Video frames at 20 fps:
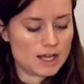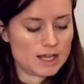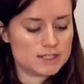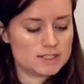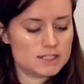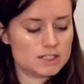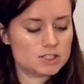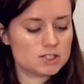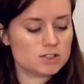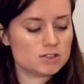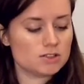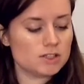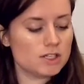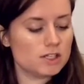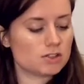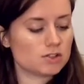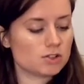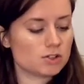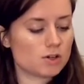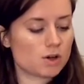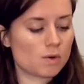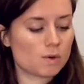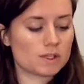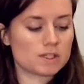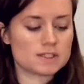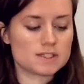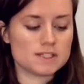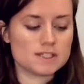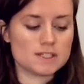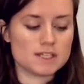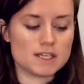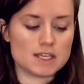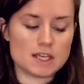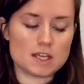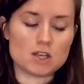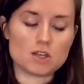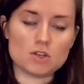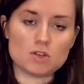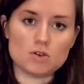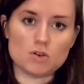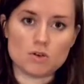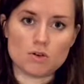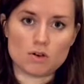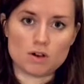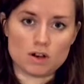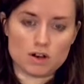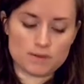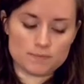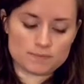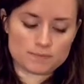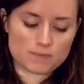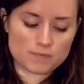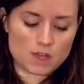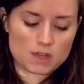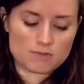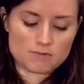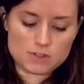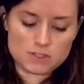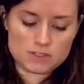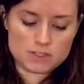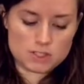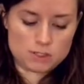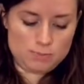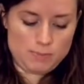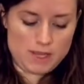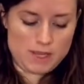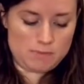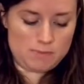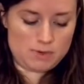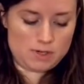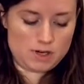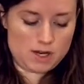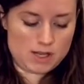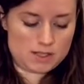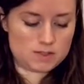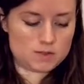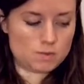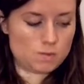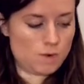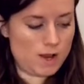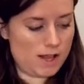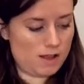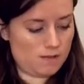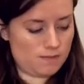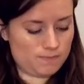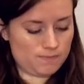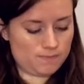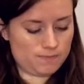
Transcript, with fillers: Additionally, you're going to need your filter paper as well.